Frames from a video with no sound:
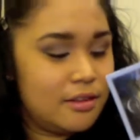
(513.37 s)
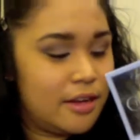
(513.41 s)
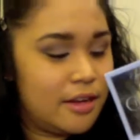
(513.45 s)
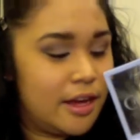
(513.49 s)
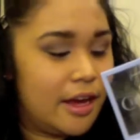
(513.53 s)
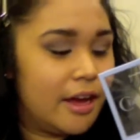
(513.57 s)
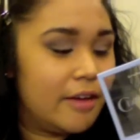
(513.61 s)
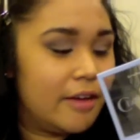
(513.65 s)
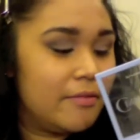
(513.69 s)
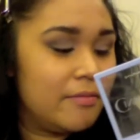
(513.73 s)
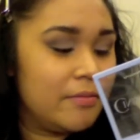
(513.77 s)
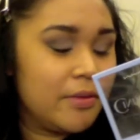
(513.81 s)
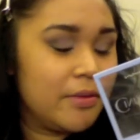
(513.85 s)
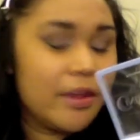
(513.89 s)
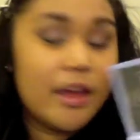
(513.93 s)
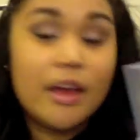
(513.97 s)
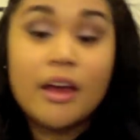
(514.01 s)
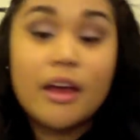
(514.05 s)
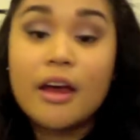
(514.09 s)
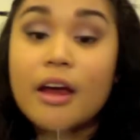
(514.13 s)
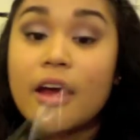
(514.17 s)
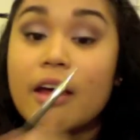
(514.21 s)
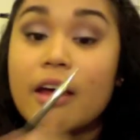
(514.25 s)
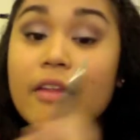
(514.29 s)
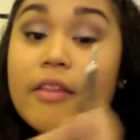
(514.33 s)
Yeah,
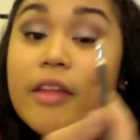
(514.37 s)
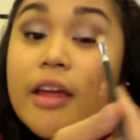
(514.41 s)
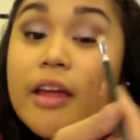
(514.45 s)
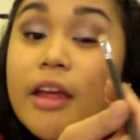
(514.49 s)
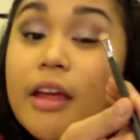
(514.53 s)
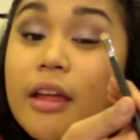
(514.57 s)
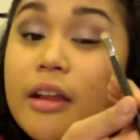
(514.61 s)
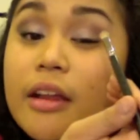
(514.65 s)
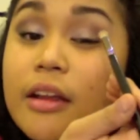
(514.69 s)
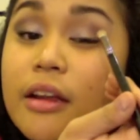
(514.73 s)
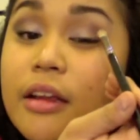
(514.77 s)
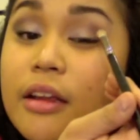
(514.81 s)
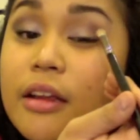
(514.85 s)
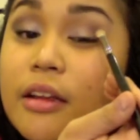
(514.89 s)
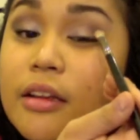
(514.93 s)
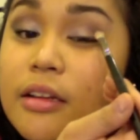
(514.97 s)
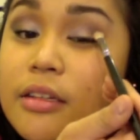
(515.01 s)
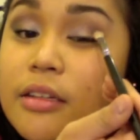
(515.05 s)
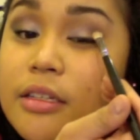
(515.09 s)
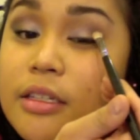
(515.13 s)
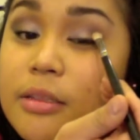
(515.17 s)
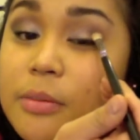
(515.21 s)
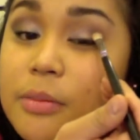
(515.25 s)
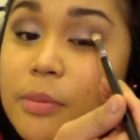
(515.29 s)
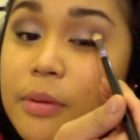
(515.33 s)
and then
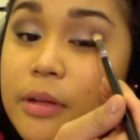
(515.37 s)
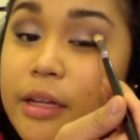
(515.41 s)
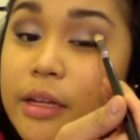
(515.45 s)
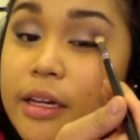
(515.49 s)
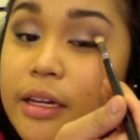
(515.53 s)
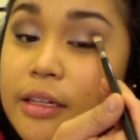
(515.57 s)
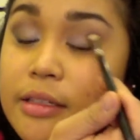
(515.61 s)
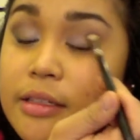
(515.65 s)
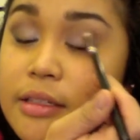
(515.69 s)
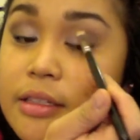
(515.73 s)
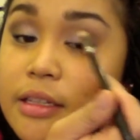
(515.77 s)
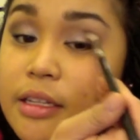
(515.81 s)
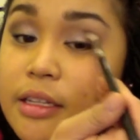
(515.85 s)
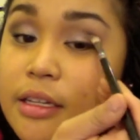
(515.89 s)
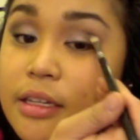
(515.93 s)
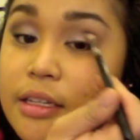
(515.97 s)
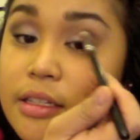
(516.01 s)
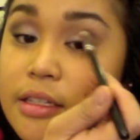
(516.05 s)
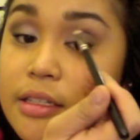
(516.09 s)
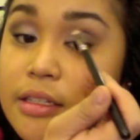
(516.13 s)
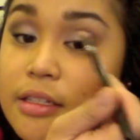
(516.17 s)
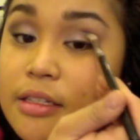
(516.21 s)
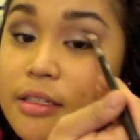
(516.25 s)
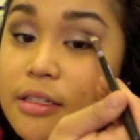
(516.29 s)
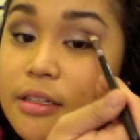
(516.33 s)
just place
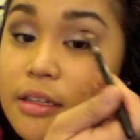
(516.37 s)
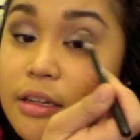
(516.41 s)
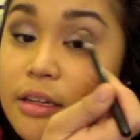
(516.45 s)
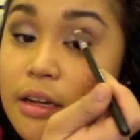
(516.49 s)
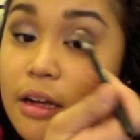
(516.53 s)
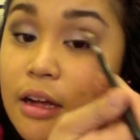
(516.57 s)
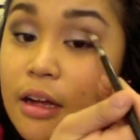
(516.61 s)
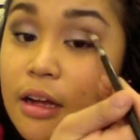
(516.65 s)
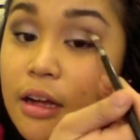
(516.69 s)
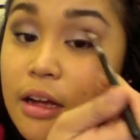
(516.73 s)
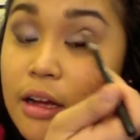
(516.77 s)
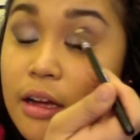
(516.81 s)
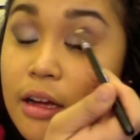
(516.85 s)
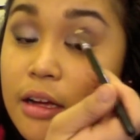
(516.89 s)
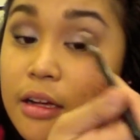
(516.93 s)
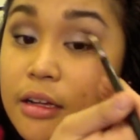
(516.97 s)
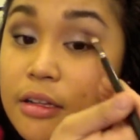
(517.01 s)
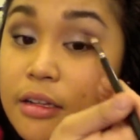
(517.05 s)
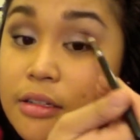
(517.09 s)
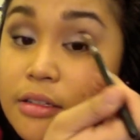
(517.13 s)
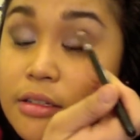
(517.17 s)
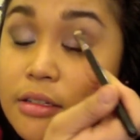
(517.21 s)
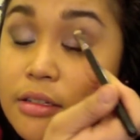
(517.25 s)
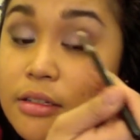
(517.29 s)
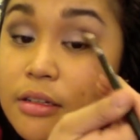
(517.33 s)
this
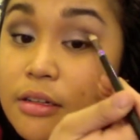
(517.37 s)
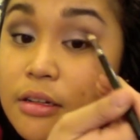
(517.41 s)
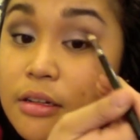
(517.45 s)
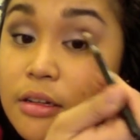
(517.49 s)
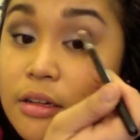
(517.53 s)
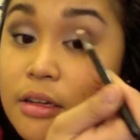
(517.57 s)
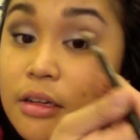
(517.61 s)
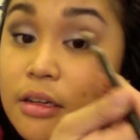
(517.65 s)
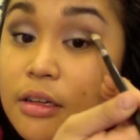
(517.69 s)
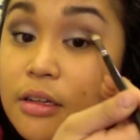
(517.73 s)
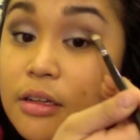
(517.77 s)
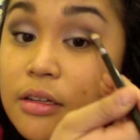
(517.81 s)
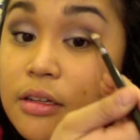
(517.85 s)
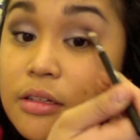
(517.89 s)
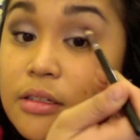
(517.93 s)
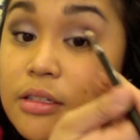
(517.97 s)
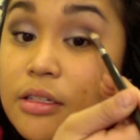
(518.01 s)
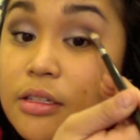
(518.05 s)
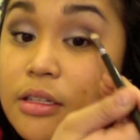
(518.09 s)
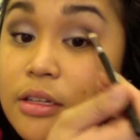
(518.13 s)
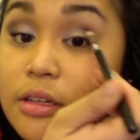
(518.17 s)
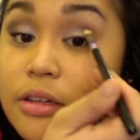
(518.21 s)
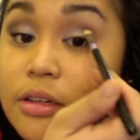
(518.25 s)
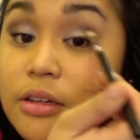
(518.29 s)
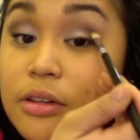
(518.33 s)
on
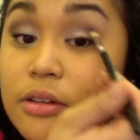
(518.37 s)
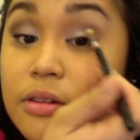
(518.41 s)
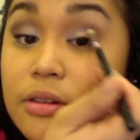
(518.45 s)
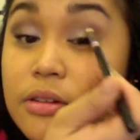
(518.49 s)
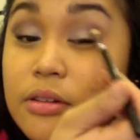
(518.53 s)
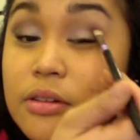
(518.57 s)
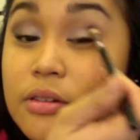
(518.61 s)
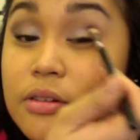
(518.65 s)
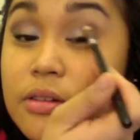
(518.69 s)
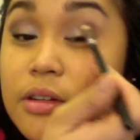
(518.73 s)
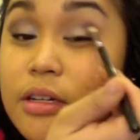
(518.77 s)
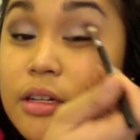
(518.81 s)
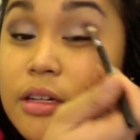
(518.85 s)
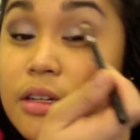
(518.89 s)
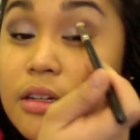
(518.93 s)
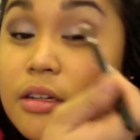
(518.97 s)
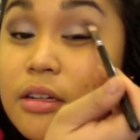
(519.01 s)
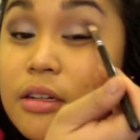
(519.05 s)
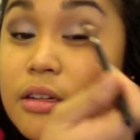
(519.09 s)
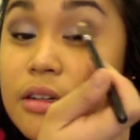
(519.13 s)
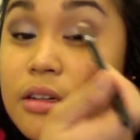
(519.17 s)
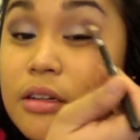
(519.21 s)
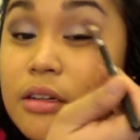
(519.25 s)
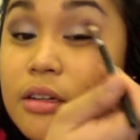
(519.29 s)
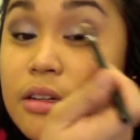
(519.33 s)
to
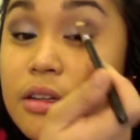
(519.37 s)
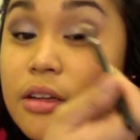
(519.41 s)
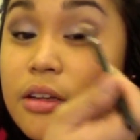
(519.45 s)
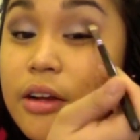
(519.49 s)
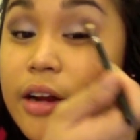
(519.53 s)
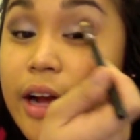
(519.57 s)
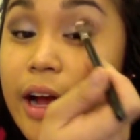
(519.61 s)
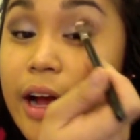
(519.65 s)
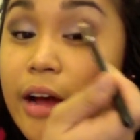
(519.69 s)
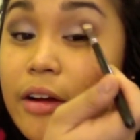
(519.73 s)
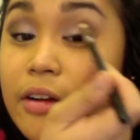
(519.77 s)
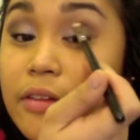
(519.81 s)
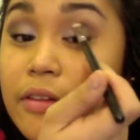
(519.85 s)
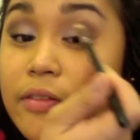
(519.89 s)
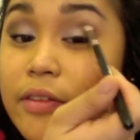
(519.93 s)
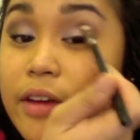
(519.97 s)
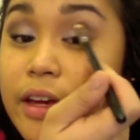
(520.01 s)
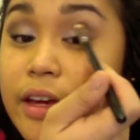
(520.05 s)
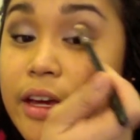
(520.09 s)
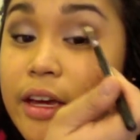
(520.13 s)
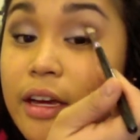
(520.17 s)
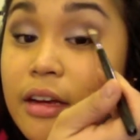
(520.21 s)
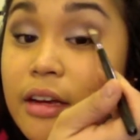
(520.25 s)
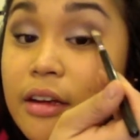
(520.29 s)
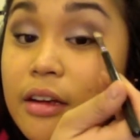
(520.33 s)
your outer
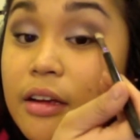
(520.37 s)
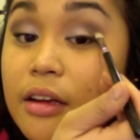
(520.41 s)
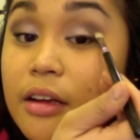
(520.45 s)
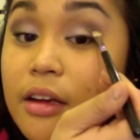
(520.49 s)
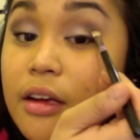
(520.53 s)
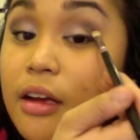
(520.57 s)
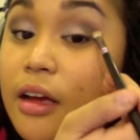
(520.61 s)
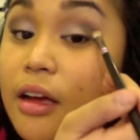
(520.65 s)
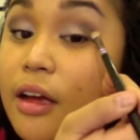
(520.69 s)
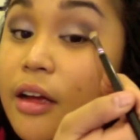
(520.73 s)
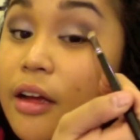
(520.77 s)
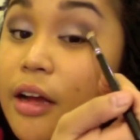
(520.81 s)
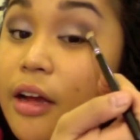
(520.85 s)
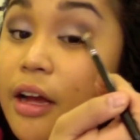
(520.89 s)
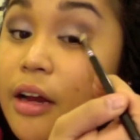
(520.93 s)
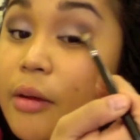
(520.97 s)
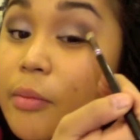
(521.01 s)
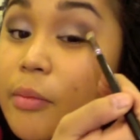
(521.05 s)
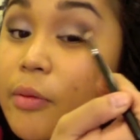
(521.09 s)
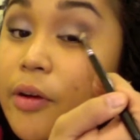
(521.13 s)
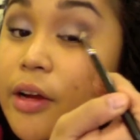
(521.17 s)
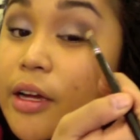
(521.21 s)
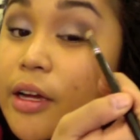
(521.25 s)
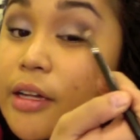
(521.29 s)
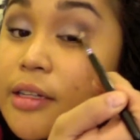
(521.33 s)
V and kind
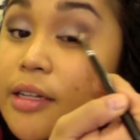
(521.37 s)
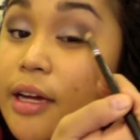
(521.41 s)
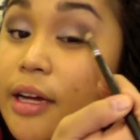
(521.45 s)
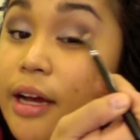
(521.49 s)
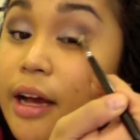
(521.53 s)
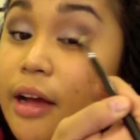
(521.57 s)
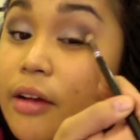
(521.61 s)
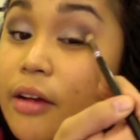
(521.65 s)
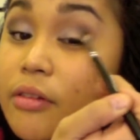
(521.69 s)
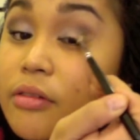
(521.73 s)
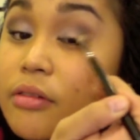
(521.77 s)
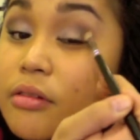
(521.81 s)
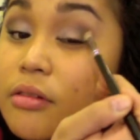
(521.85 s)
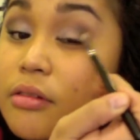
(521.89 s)
of bring it down